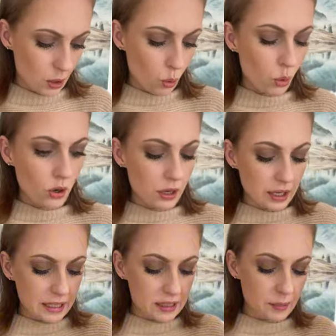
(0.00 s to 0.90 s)
Or
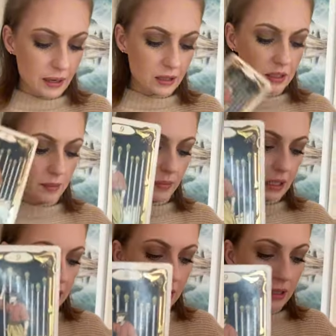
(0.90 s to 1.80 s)
it's about
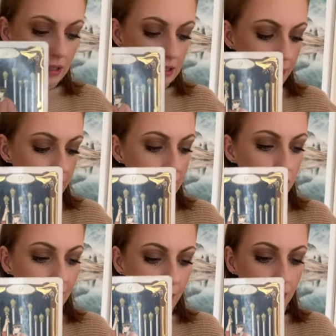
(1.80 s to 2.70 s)
somebody, somebody's
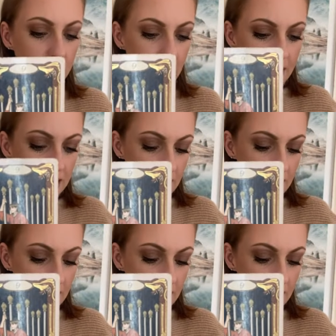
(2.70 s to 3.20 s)
trying to protect